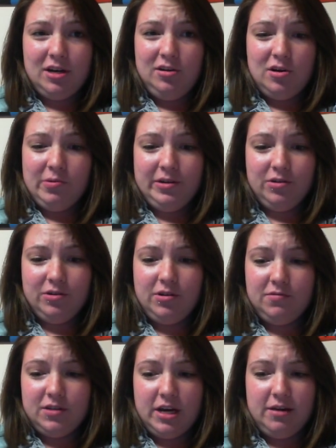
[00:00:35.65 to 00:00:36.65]
know I don't
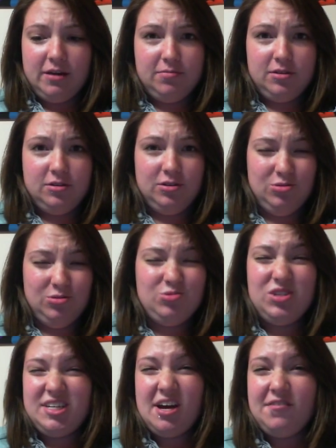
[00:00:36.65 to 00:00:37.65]
have time to do
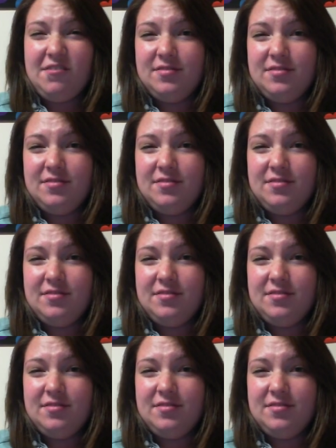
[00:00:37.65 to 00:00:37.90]
stuff.